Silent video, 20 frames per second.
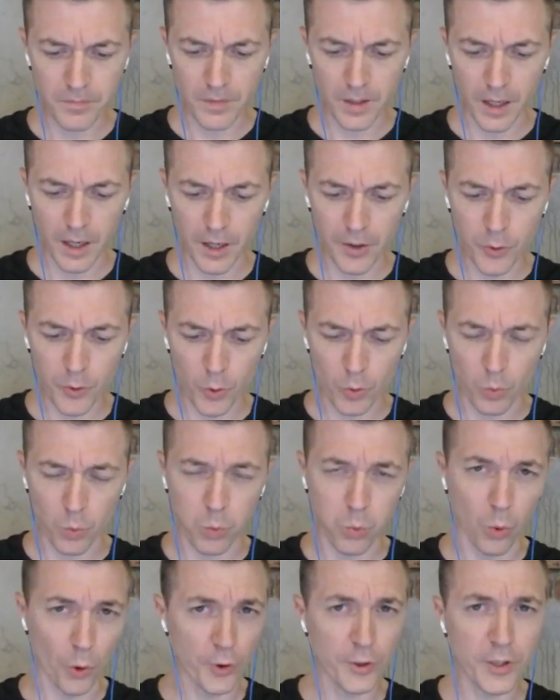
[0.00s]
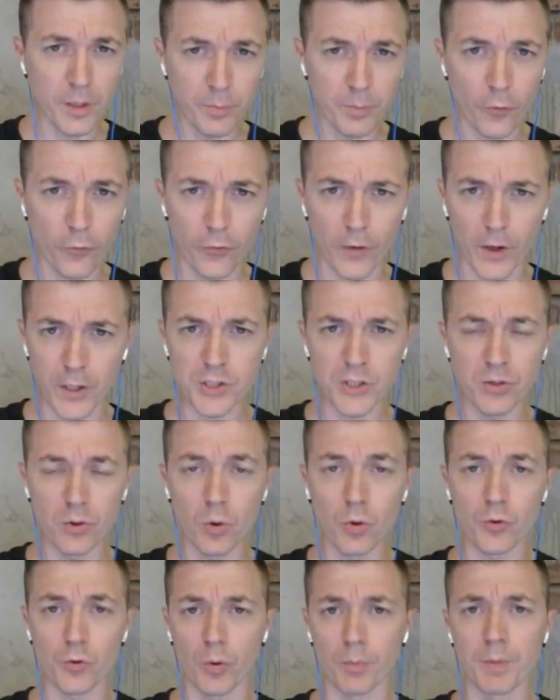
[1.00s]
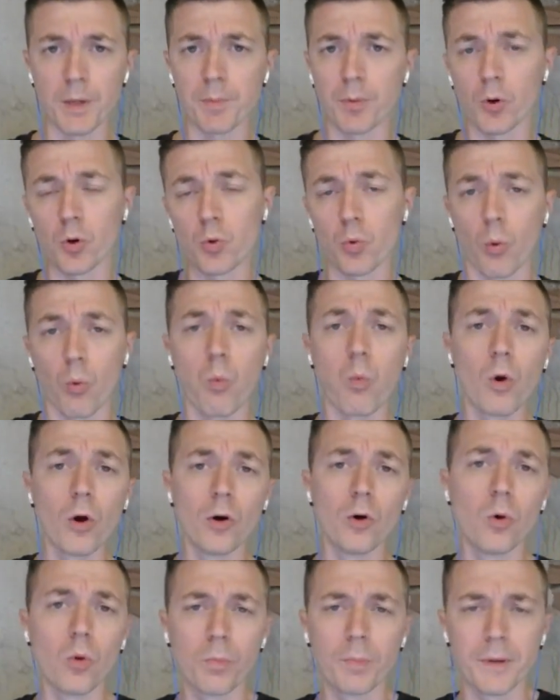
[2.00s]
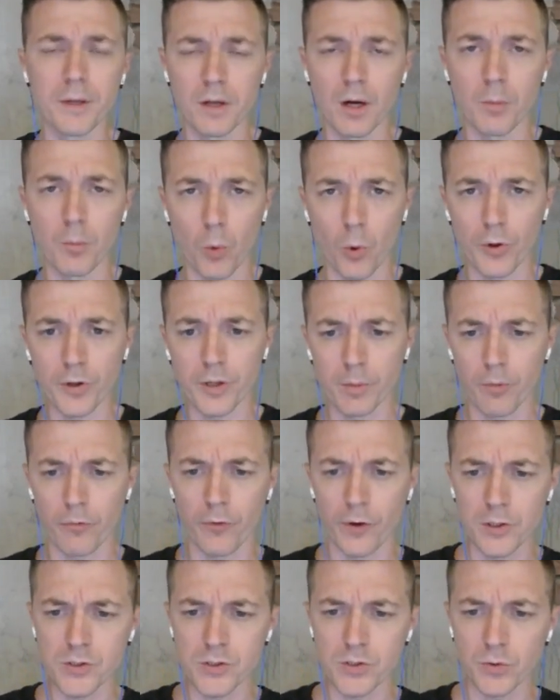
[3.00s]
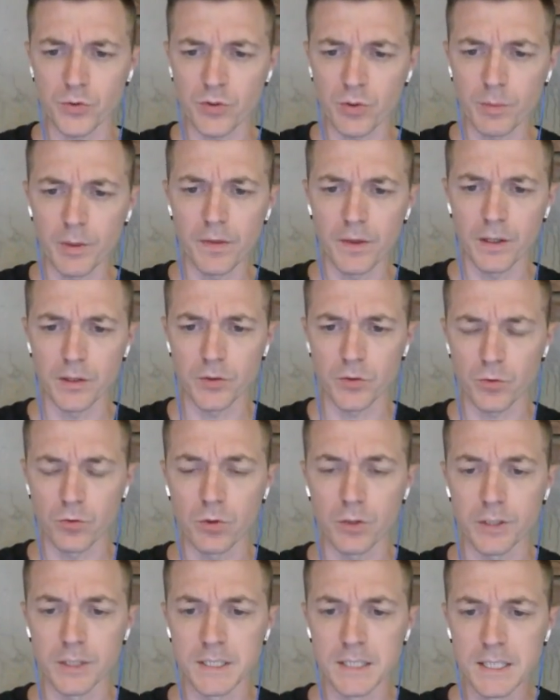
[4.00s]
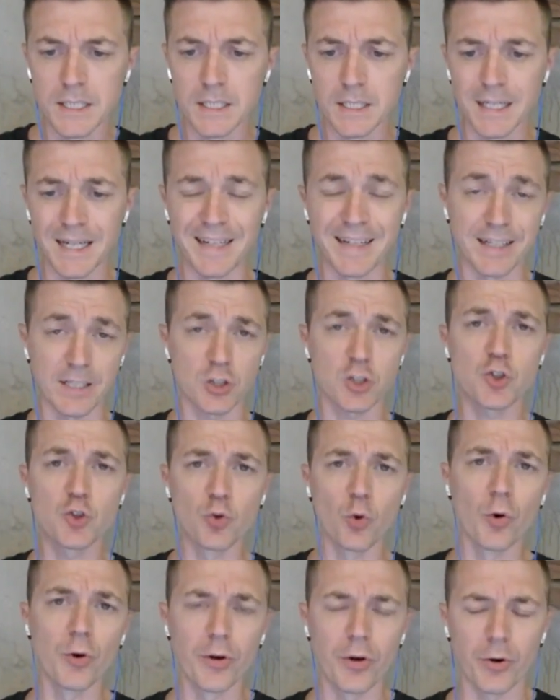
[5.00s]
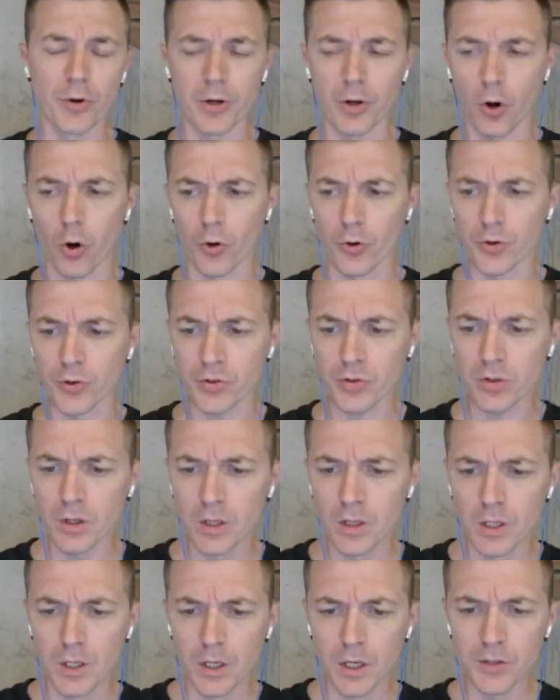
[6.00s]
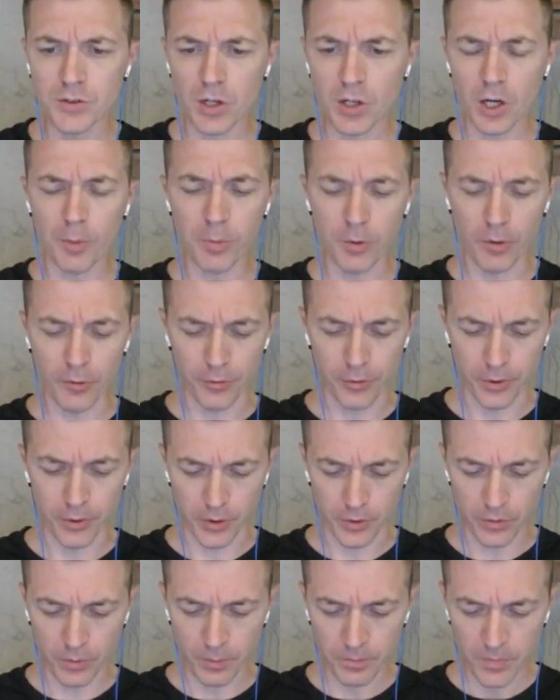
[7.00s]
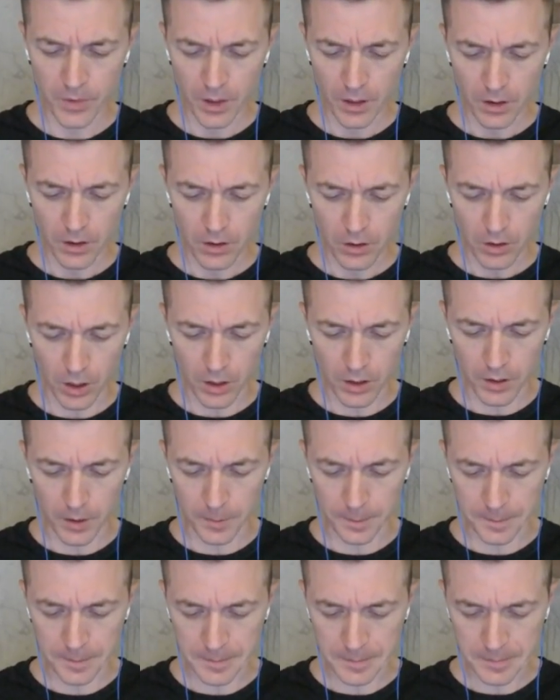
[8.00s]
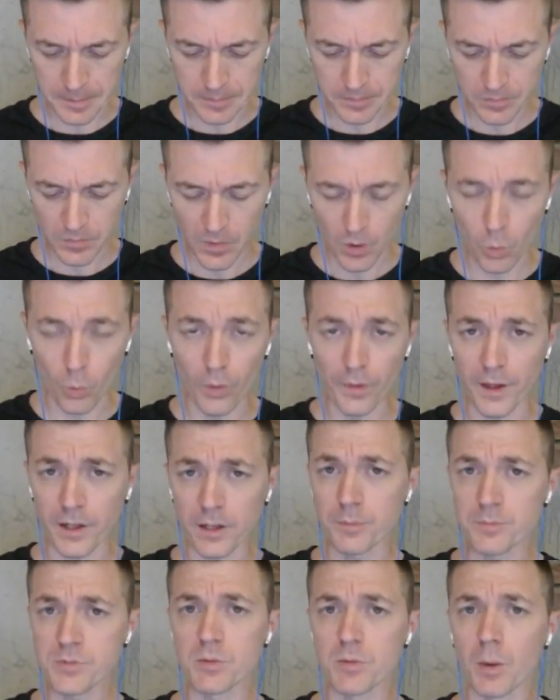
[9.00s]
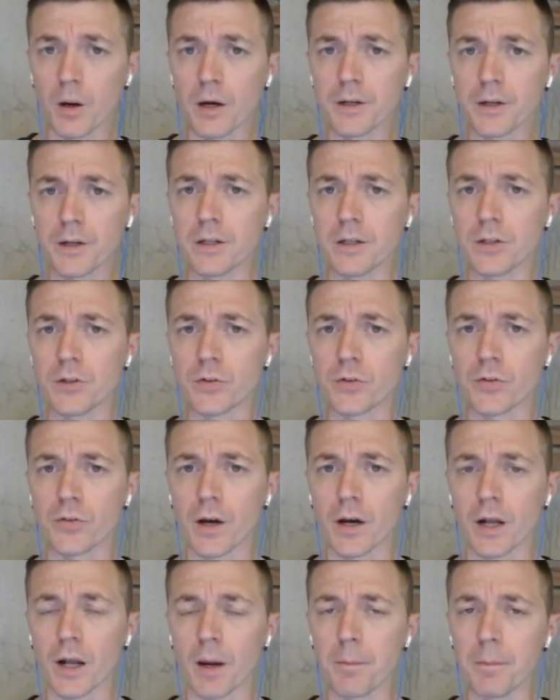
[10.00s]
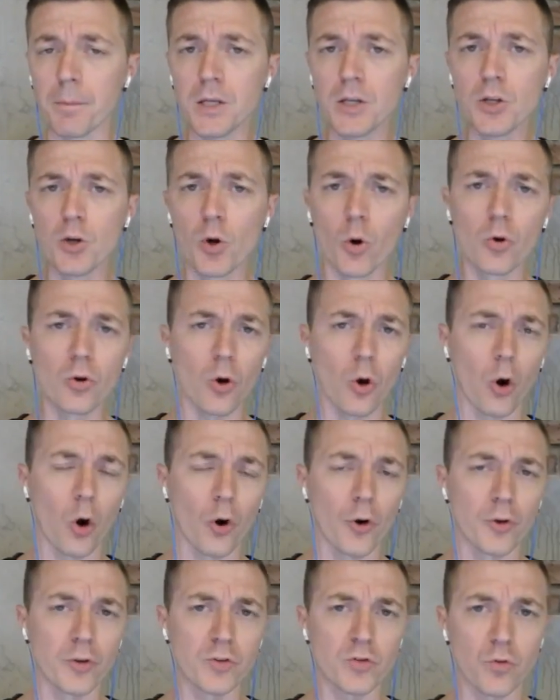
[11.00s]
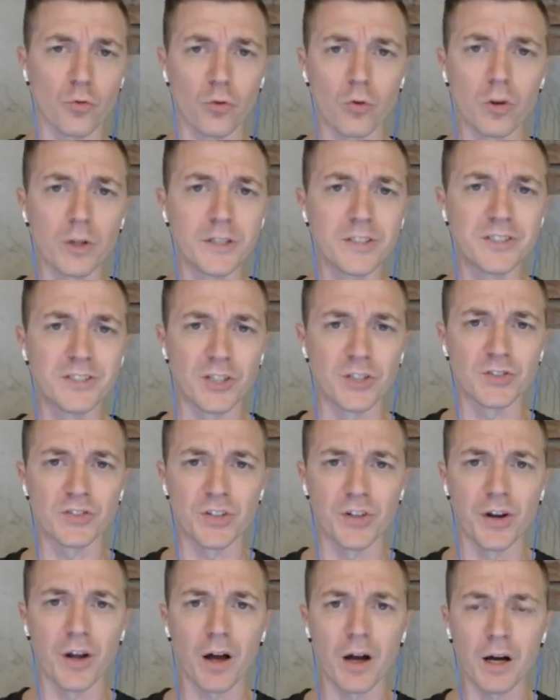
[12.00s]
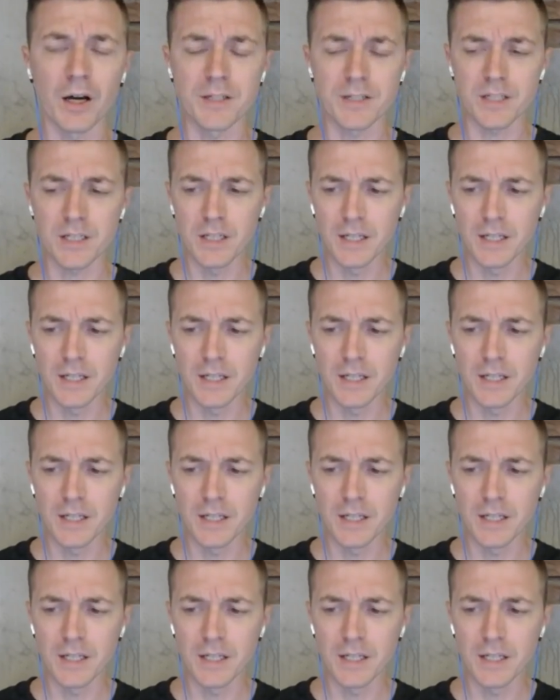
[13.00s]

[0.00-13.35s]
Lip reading: either working professionals or people who will become working professionals, somebody that is really an extraordinary artist, is a couple of things. One that comes to mind is that a mediocre artist really does not